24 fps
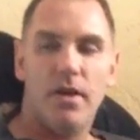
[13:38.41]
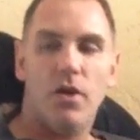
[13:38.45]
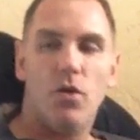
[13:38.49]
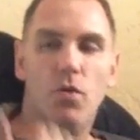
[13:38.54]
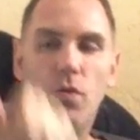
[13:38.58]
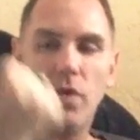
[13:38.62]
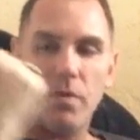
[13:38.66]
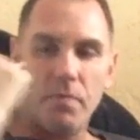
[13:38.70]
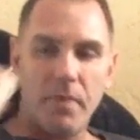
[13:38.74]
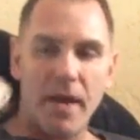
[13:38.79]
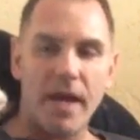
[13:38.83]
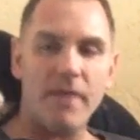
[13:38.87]

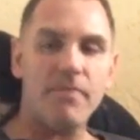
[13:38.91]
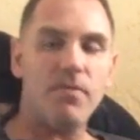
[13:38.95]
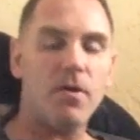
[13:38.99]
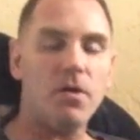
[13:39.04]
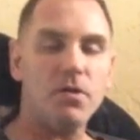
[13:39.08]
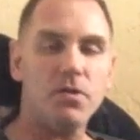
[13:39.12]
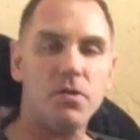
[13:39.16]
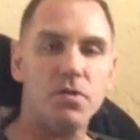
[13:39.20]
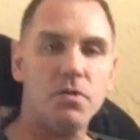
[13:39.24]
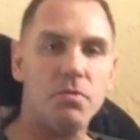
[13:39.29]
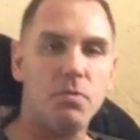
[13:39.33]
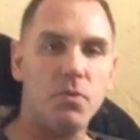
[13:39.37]
When Beck
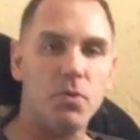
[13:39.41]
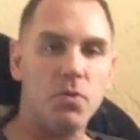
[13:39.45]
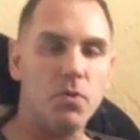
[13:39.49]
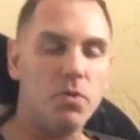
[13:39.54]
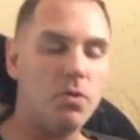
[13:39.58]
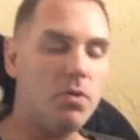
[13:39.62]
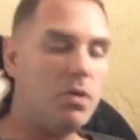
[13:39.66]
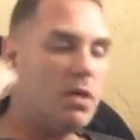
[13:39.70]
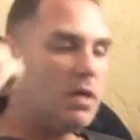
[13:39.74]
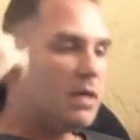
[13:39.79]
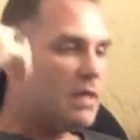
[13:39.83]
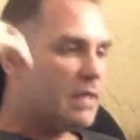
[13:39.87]
falls in the
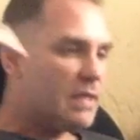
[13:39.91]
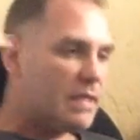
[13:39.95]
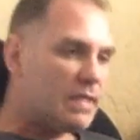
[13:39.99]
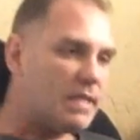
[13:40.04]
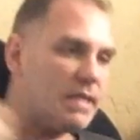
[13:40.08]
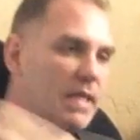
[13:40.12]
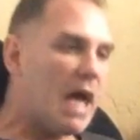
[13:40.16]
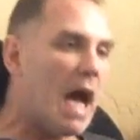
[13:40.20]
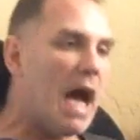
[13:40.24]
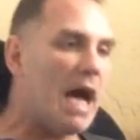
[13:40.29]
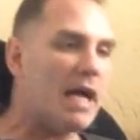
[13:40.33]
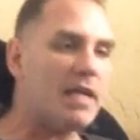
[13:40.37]
pool,
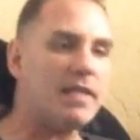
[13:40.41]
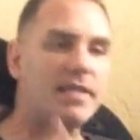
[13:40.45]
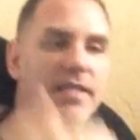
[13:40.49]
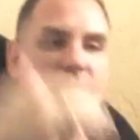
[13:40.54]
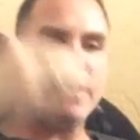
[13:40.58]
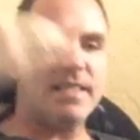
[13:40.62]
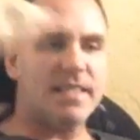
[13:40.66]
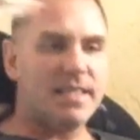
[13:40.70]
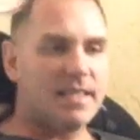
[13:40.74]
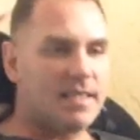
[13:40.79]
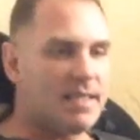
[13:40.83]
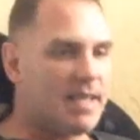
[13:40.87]
Sox
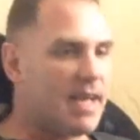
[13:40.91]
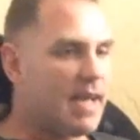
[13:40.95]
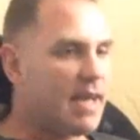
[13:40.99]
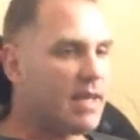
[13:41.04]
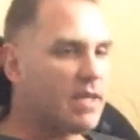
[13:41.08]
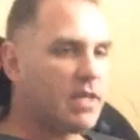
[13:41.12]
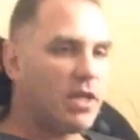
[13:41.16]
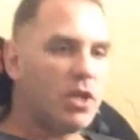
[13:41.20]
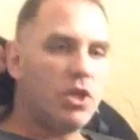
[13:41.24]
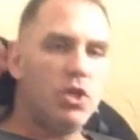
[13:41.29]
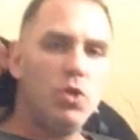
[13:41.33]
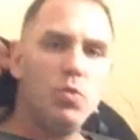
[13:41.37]
is
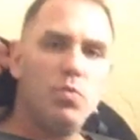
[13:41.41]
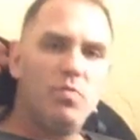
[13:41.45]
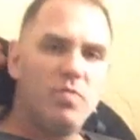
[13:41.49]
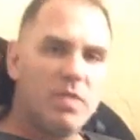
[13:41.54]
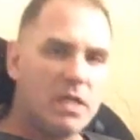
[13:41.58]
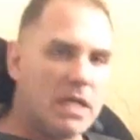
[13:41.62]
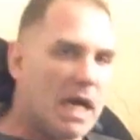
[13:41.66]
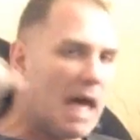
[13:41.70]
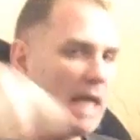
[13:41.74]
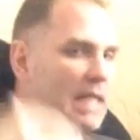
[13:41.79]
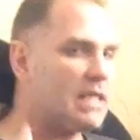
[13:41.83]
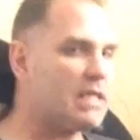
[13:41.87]
intense, like you
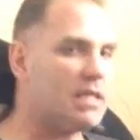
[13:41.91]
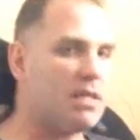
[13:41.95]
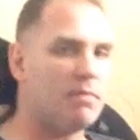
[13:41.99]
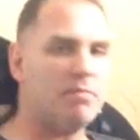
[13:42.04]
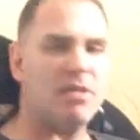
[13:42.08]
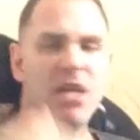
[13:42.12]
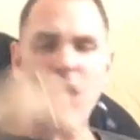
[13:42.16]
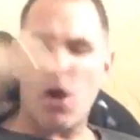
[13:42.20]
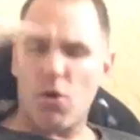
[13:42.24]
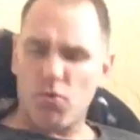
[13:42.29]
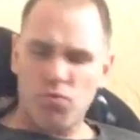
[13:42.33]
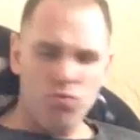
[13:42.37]
got to come
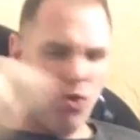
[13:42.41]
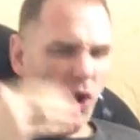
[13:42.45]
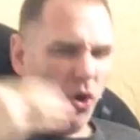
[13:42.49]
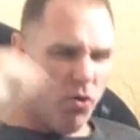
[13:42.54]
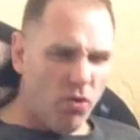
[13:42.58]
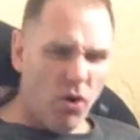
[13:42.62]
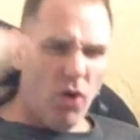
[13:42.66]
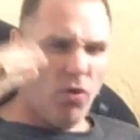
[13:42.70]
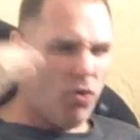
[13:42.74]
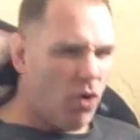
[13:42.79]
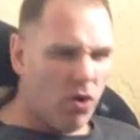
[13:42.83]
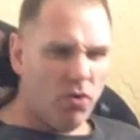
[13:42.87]
now, row,
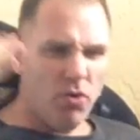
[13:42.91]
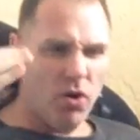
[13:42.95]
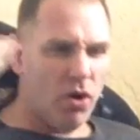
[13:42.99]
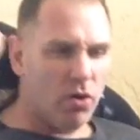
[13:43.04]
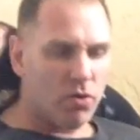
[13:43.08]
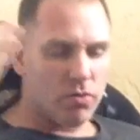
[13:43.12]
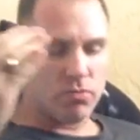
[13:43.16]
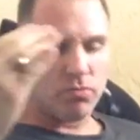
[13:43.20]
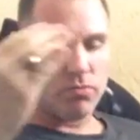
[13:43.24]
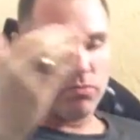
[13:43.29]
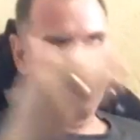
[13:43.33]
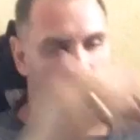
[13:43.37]
row, row,
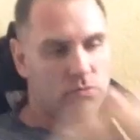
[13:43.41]
row.